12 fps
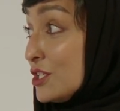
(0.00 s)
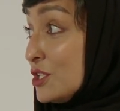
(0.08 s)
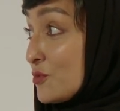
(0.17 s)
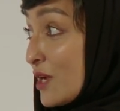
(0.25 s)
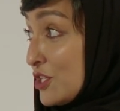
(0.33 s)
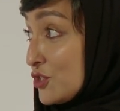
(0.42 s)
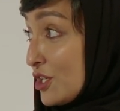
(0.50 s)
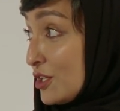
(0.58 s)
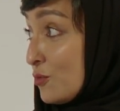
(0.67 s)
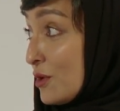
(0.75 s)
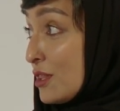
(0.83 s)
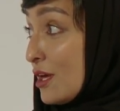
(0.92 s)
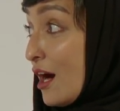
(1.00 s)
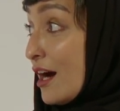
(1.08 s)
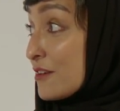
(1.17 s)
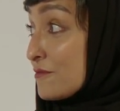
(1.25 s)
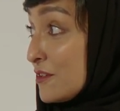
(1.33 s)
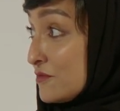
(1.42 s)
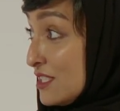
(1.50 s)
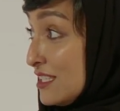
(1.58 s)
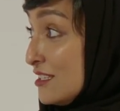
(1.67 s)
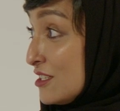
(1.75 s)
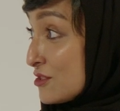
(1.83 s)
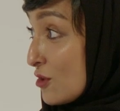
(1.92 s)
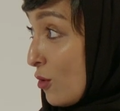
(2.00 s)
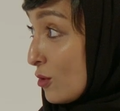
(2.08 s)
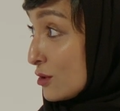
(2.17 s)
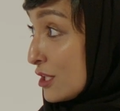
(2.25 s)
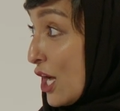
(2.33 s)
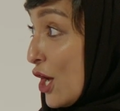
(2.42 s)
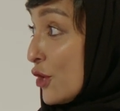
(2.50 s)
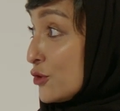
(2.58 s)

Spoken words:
generation when they are 15 years old